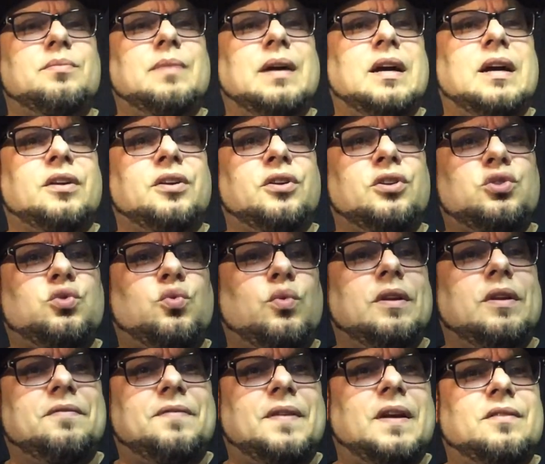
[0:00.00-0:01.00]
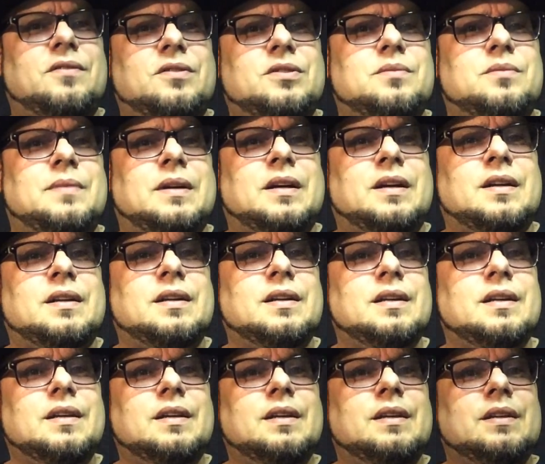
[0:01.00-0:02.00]
mAh or your 2500 mAh,
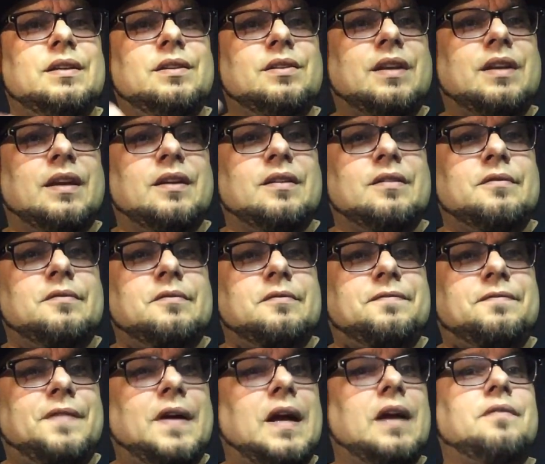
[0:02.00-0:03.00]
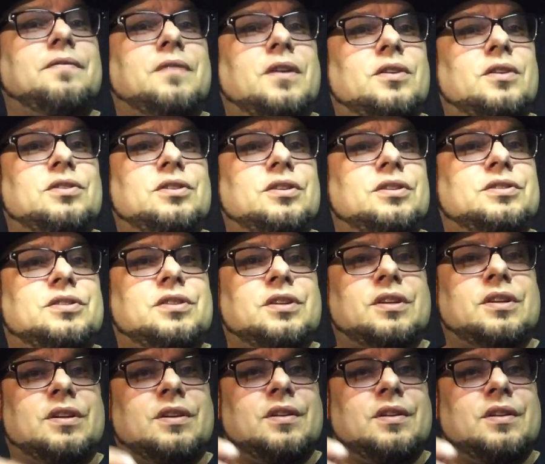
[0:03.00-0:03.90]
You're getting 500 to